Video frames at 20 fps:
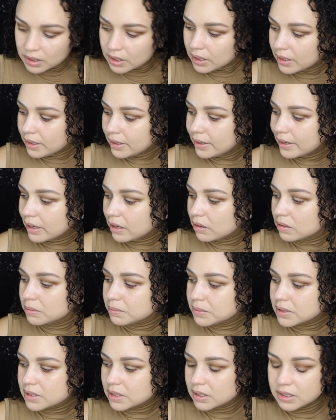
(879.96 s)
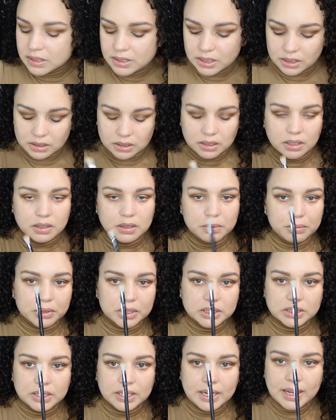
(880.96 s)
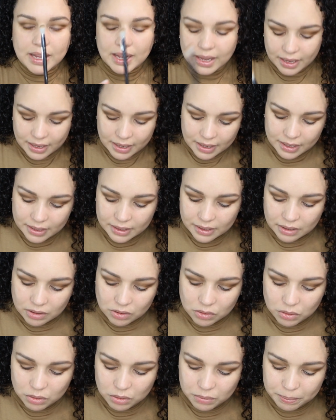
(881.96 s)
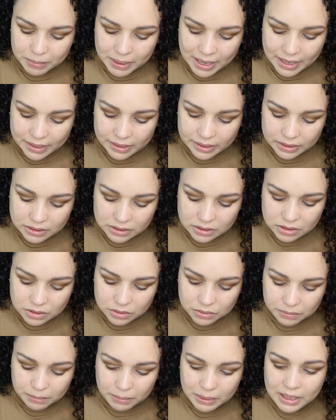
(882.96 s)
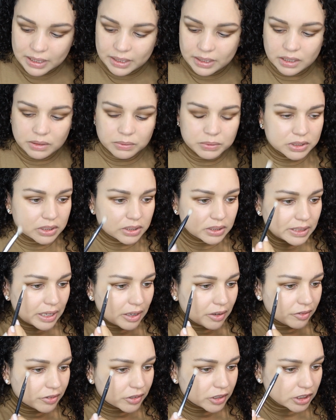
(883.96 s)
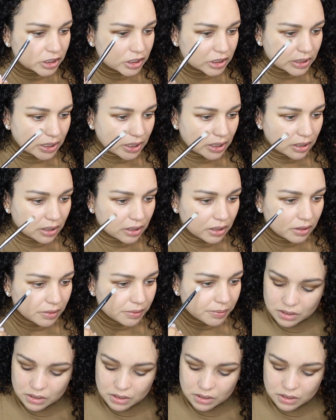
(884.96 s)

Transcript: And now I'm just gonna take the other brush that I had and go back into Mari, which is that first shade.